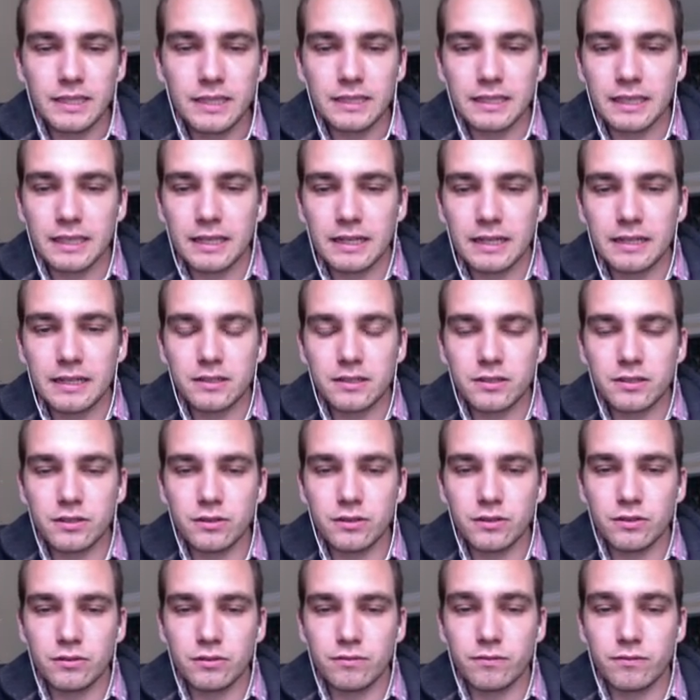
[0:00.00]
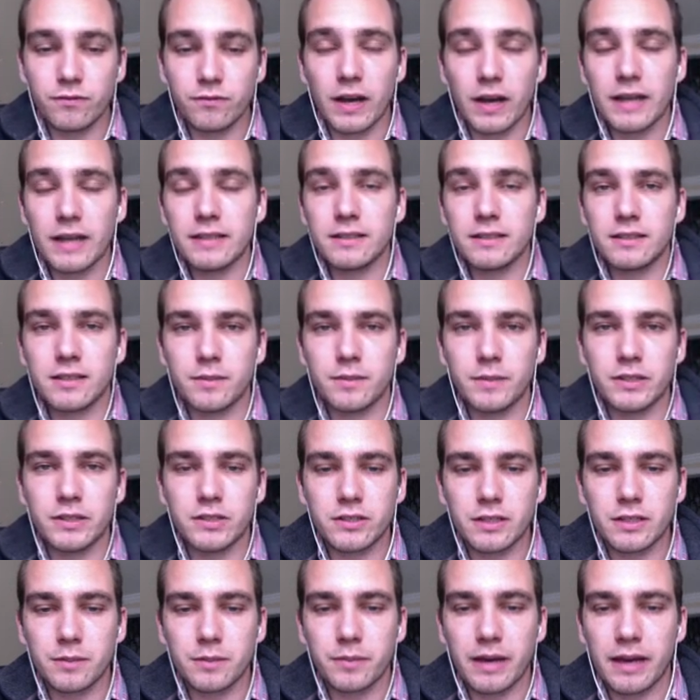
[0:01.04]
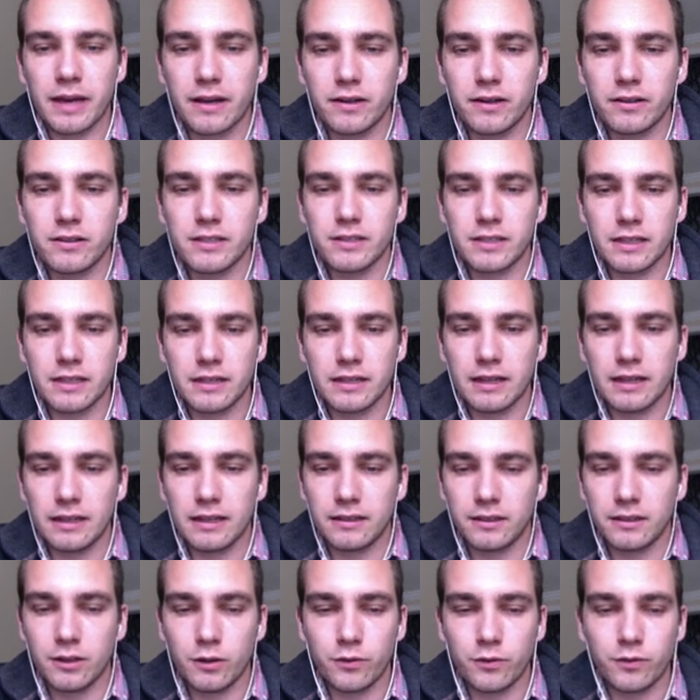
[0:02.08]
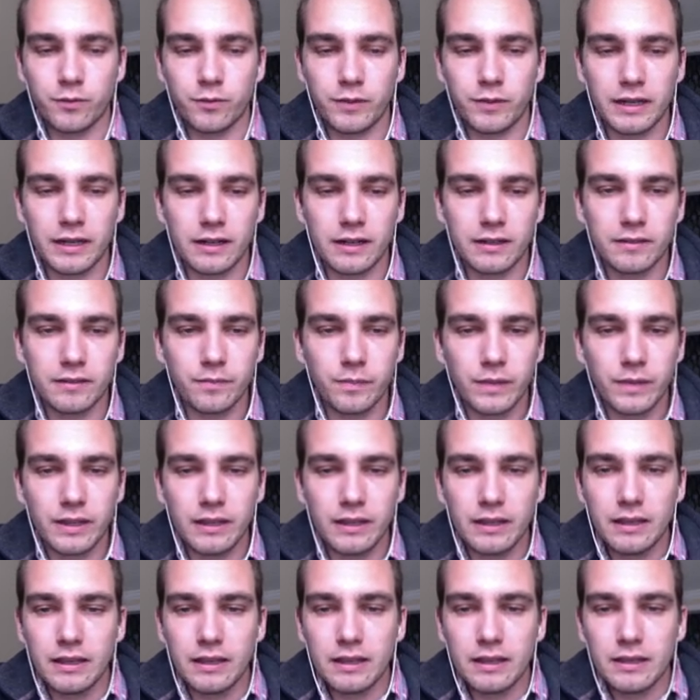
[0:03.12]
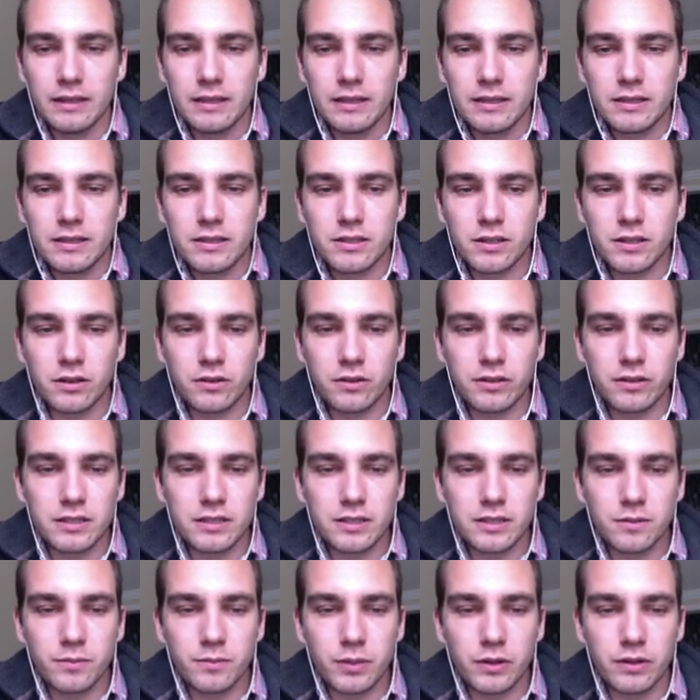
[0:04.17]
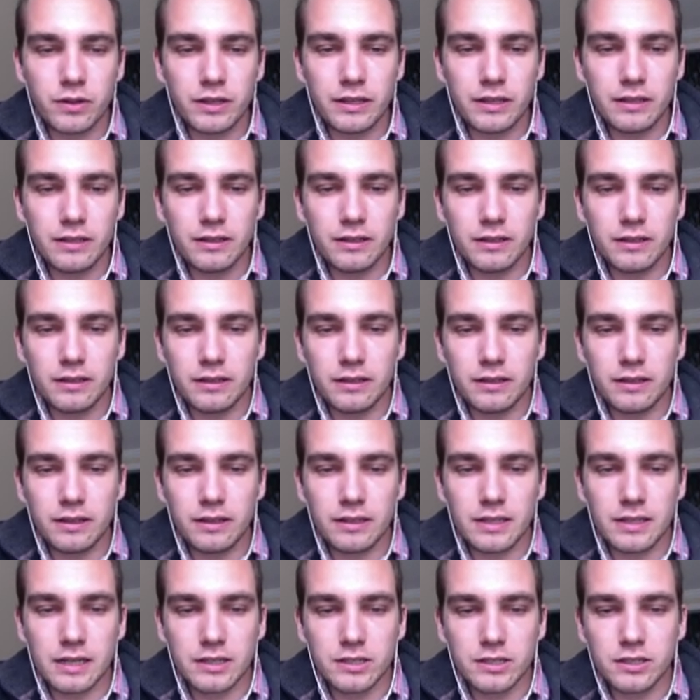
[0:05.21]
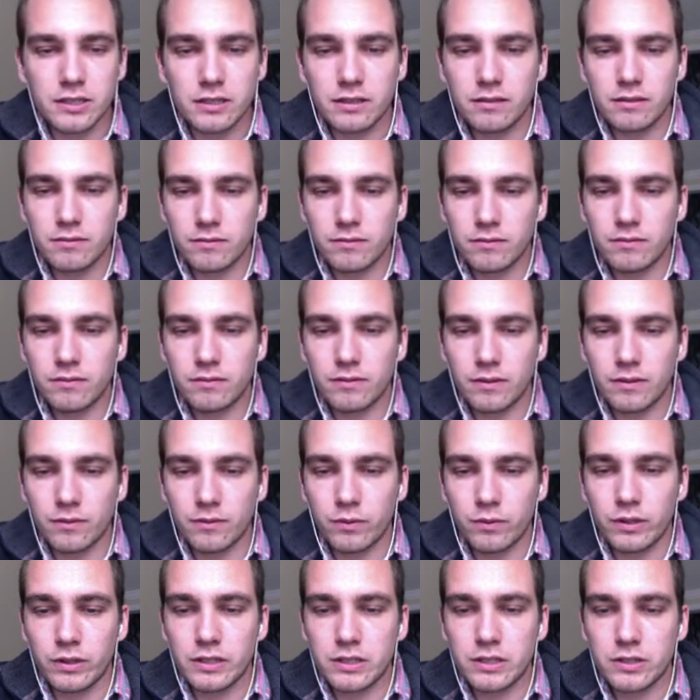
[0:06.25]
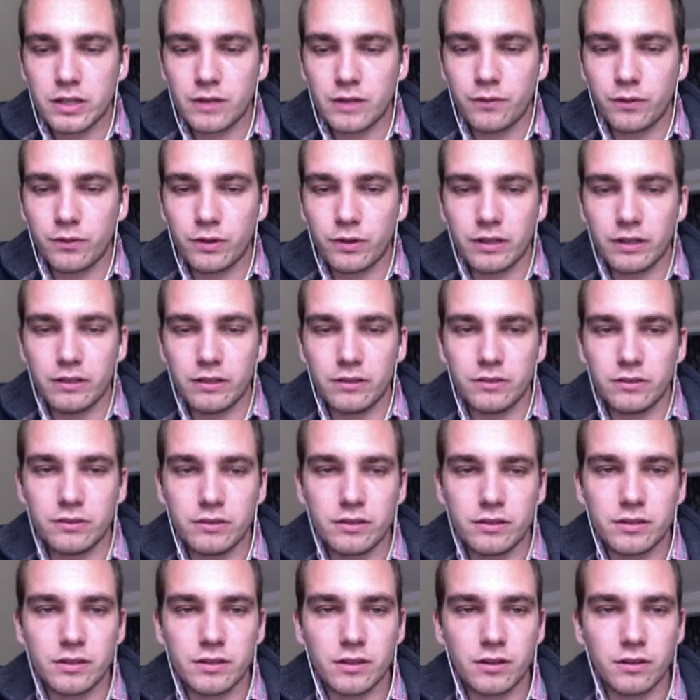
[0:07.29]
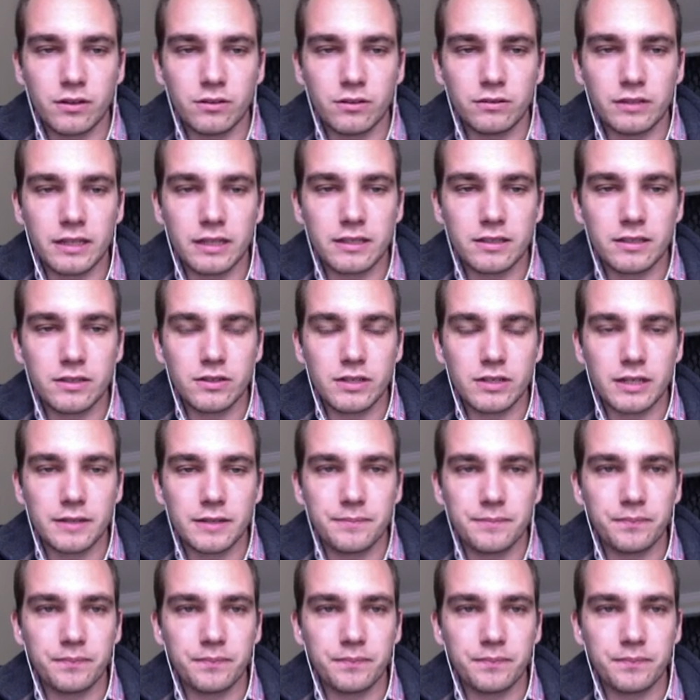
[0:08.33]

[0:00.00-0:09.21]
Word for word: get into find some interesting patterns, and, and go from there. So this component is actually really straightforward to use. So let's use it